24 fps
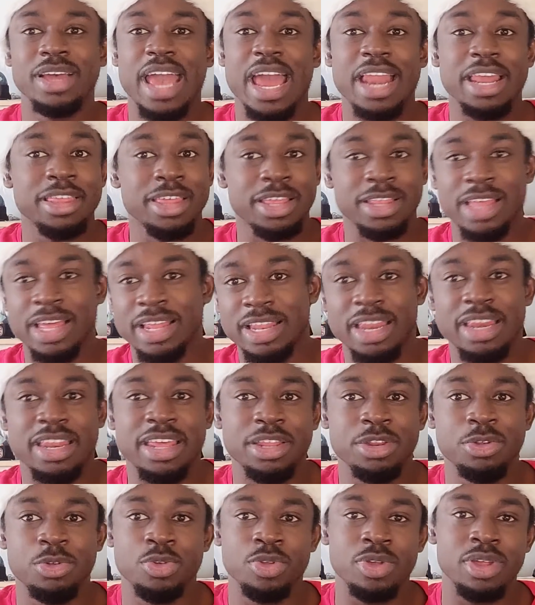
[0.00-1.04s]
Anything they
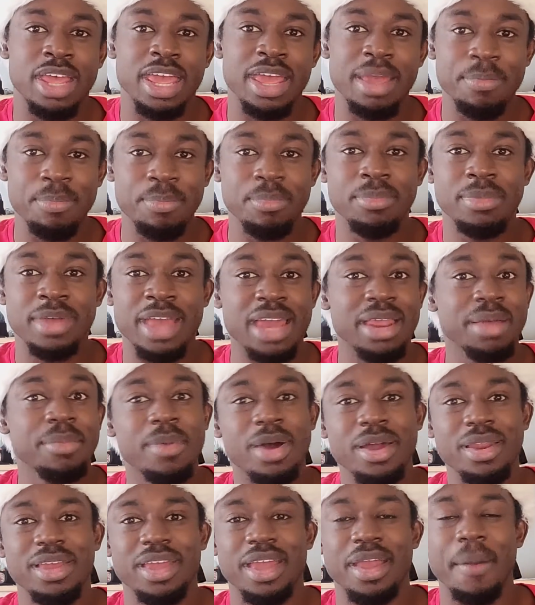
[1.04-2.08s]
need to do to keep getting
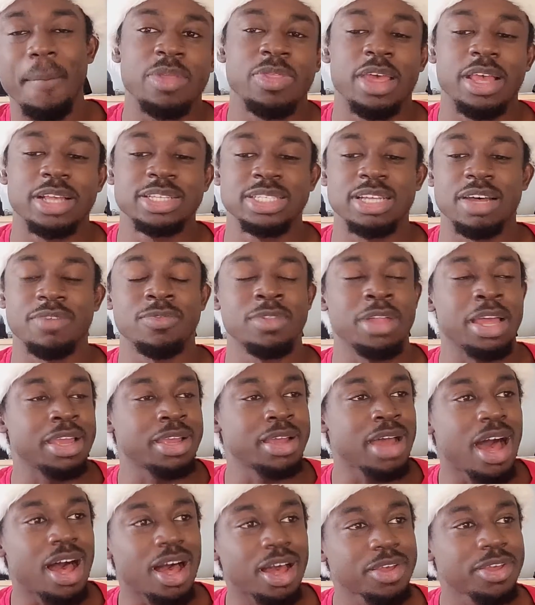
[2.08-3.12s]
money. I think stuff
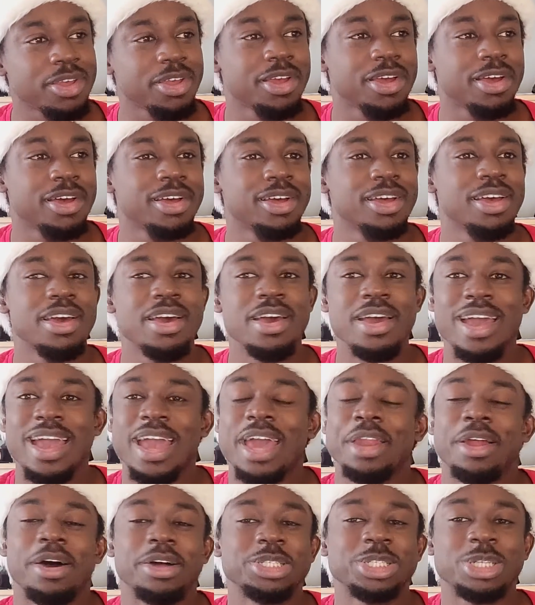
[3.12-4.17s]
like Kaguya
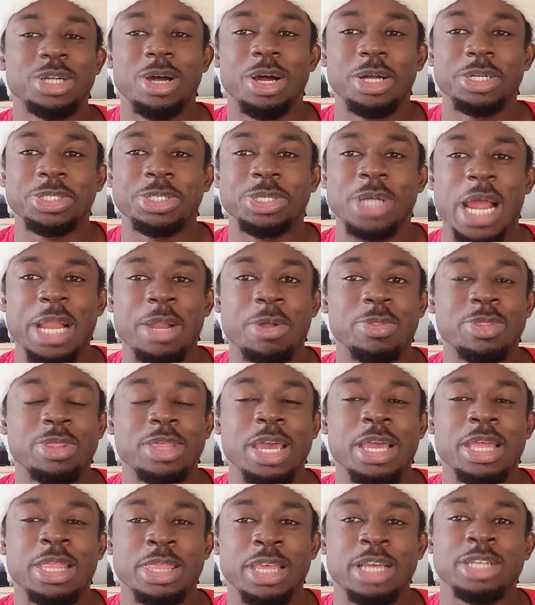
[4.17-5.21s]
and Hunter x Hunter, I don't
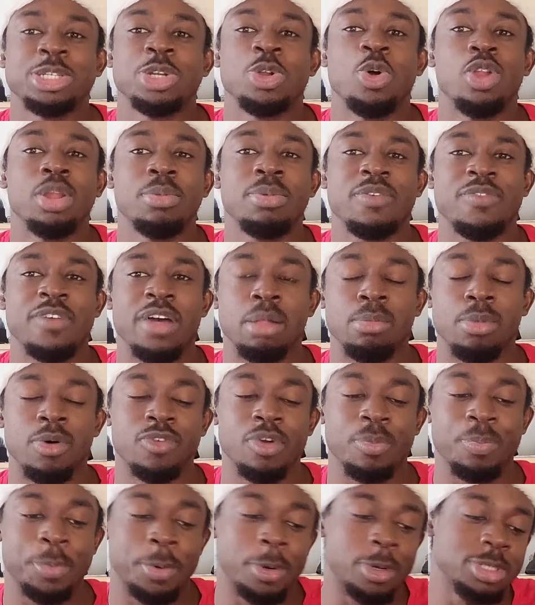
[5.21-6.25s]
think they should only be available
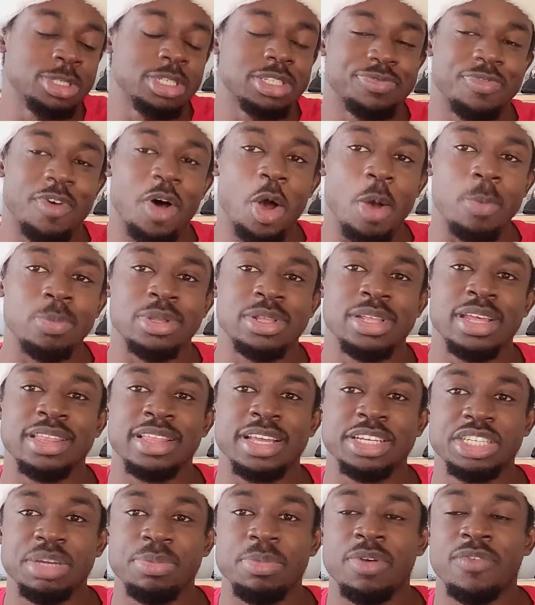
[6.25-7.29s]
for purchases volumes. I think
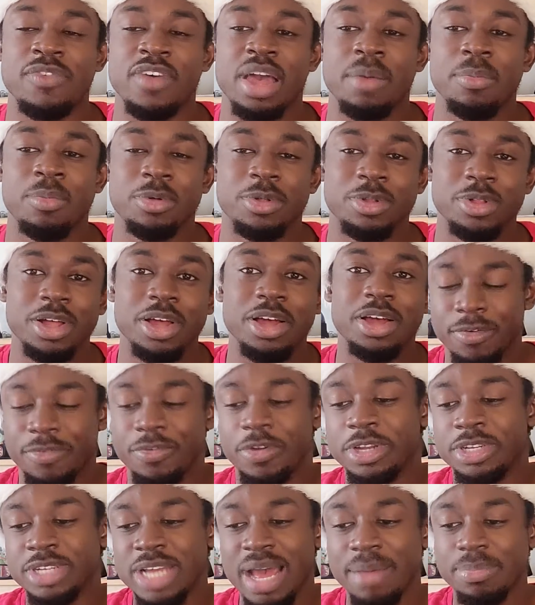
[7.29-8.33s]
they should be available for
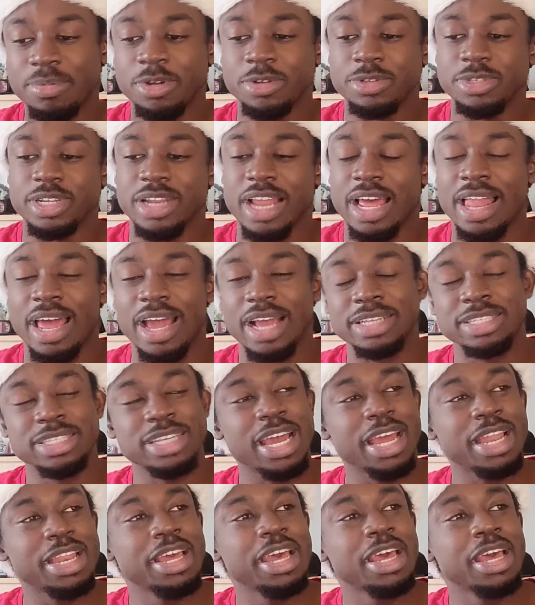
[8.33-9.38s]
free chapters. And like I
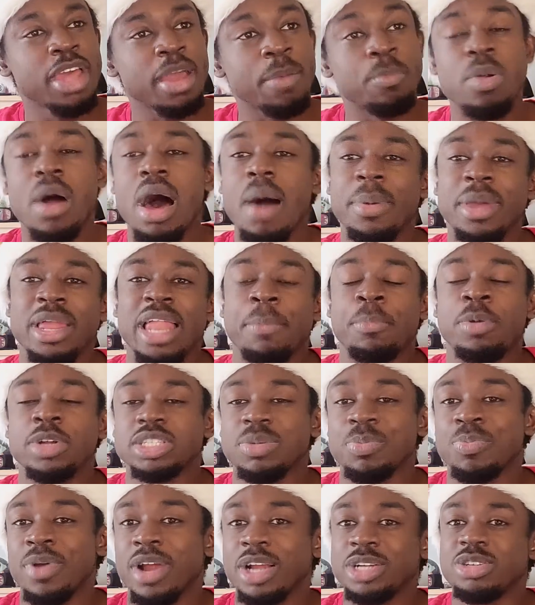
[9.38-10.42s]
said, they probably like put
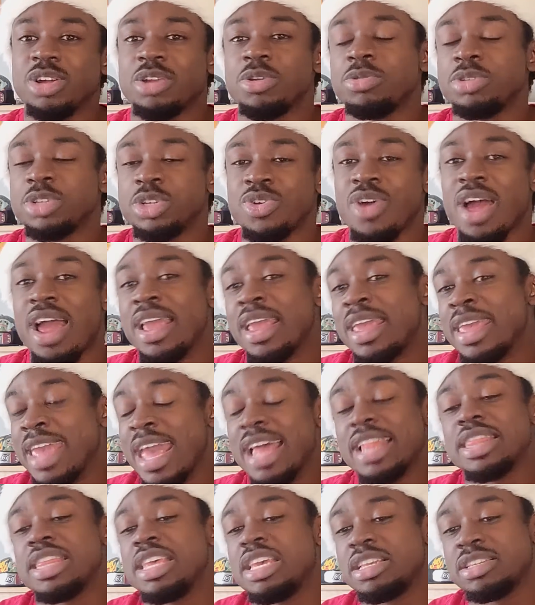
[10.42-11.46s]
some pressure on you to try and
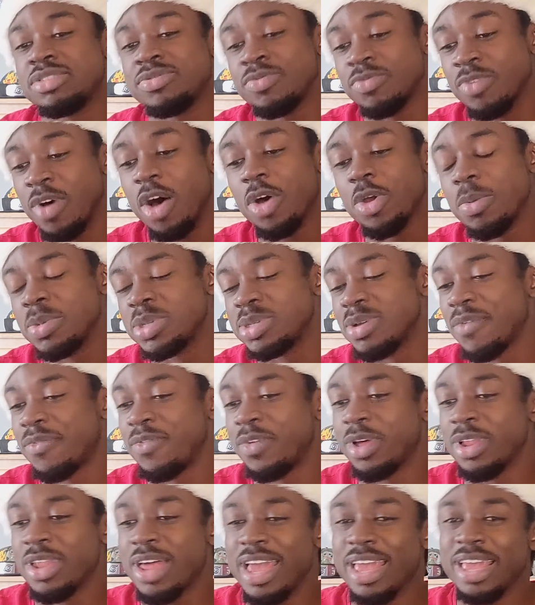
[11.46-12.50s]
get these volumes. I
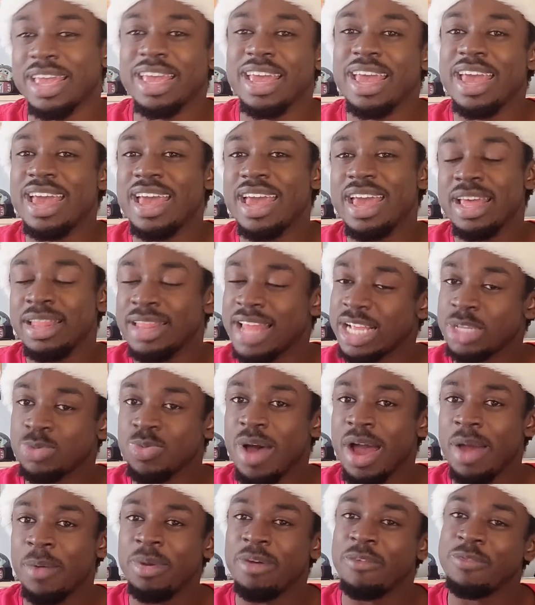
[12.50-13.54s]
feel like that's
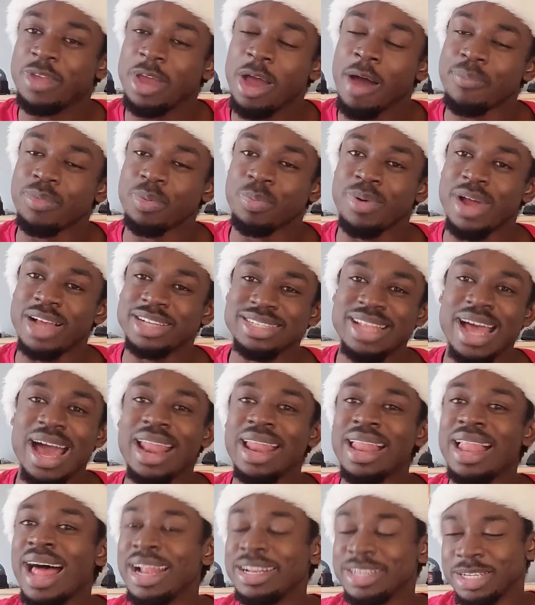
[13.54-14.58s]
why if we up the price,
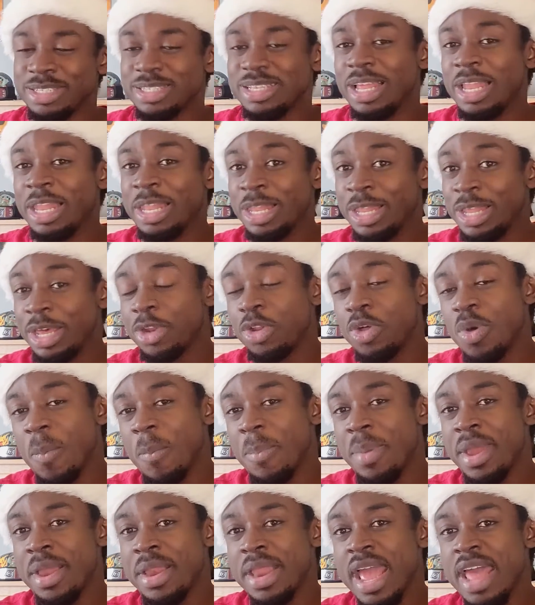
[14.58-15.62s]
not a lot, just a little
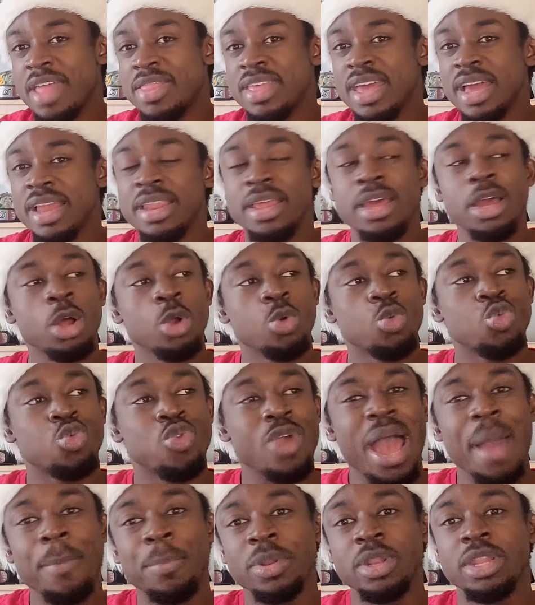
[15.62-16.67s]
bit, and then
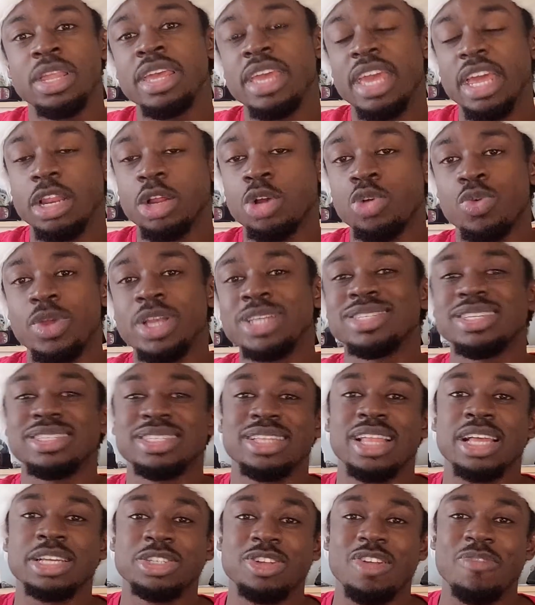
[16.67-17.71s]
rapidly increase the
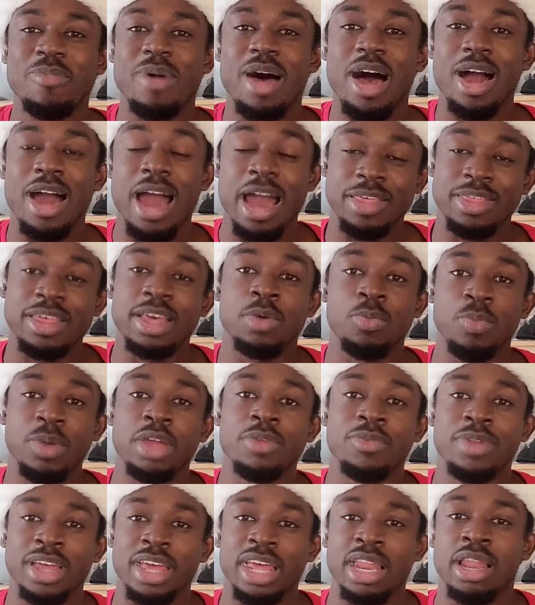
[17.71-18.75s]
selection of manga, I think
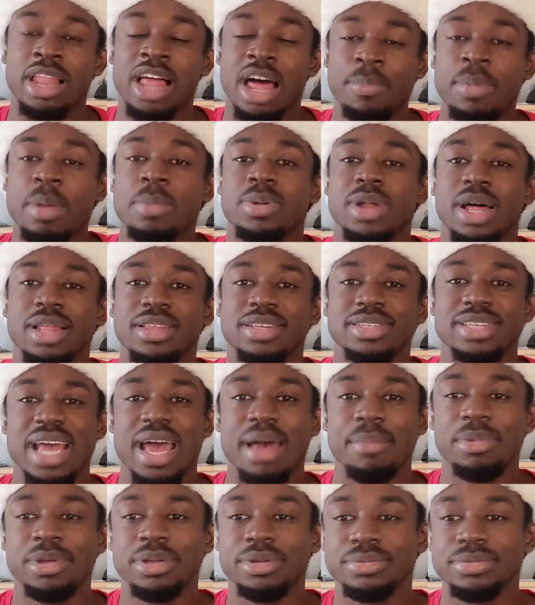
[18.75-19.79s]
we can really get a lot of people on this app.